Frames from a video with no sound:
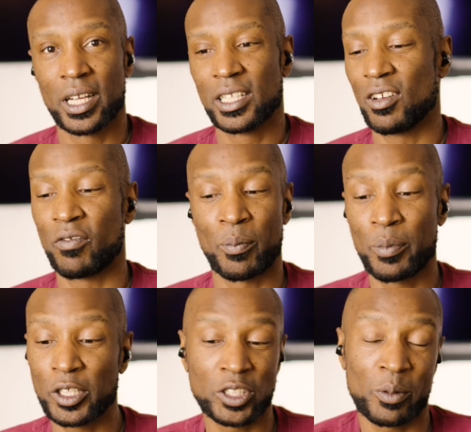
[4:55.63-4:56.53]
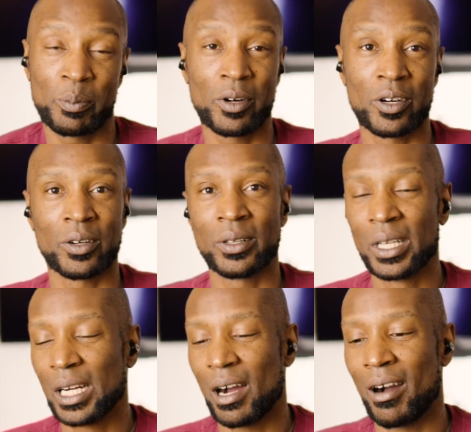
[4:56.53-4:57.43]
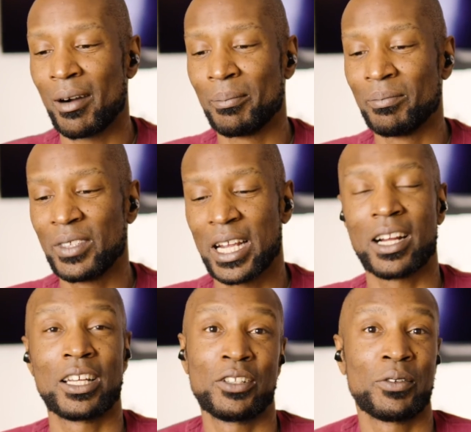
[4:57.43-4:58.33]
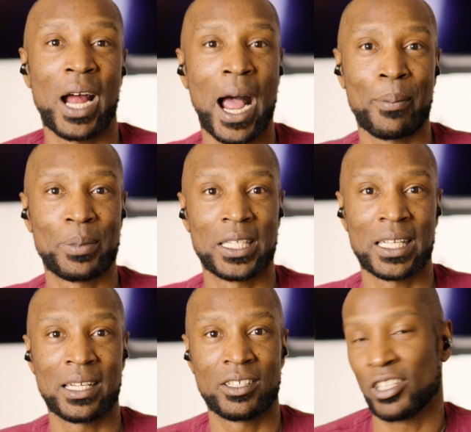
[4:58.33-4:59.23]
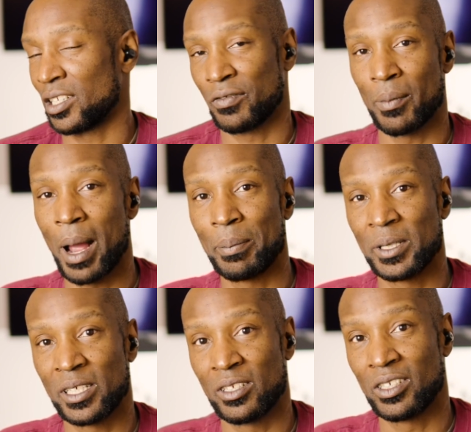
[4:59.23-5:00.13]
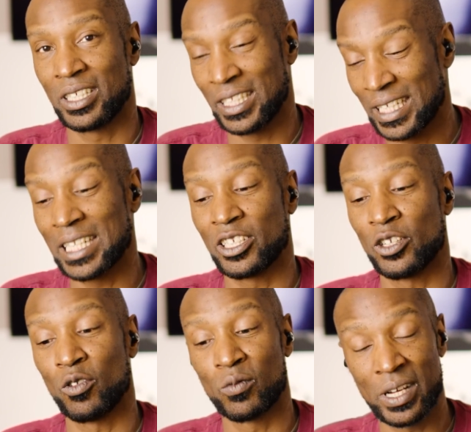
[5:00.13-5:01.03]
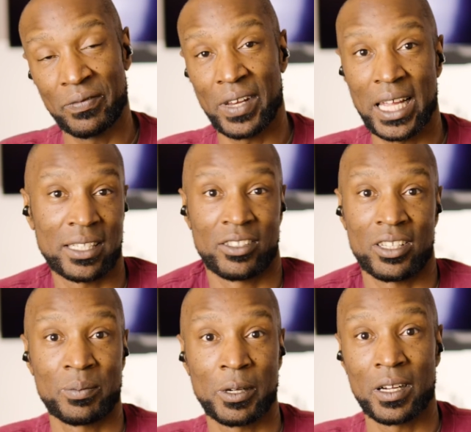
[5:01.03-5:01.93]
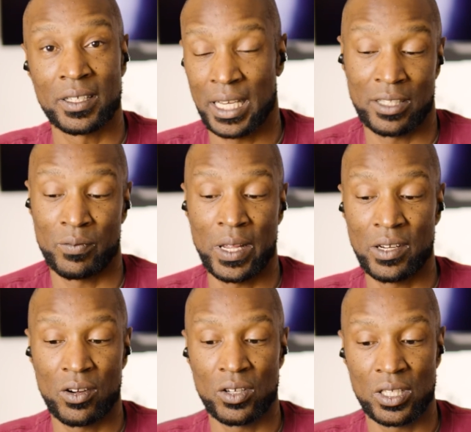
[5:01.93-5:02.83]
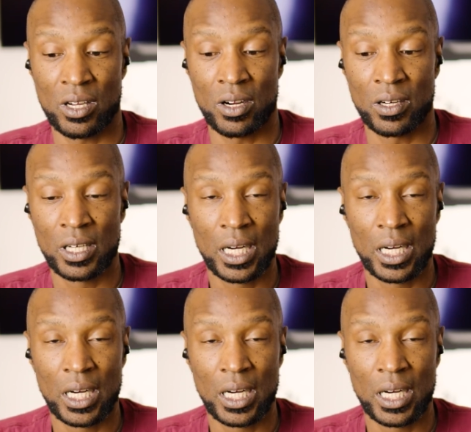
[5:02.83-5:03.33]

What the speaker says: So for push or pull, they're gonna do the opposite just from oppositional reflex, just because that's the way dogs are.